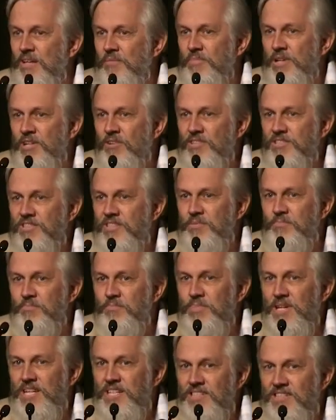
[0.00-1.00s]
Because the
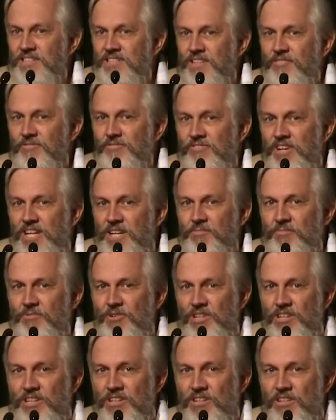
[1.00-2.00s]
basic
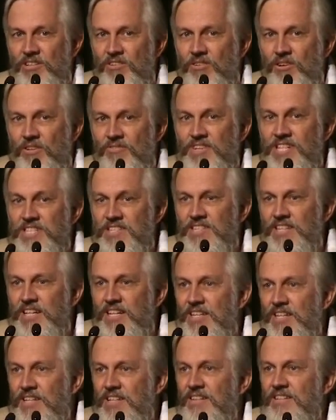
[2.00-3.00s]
framework on which the
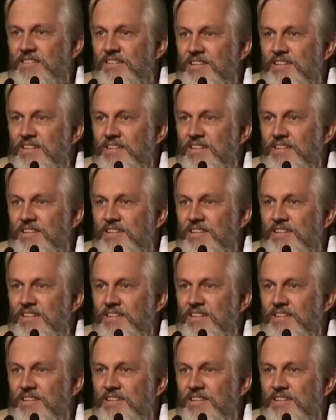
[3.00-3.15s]
Indian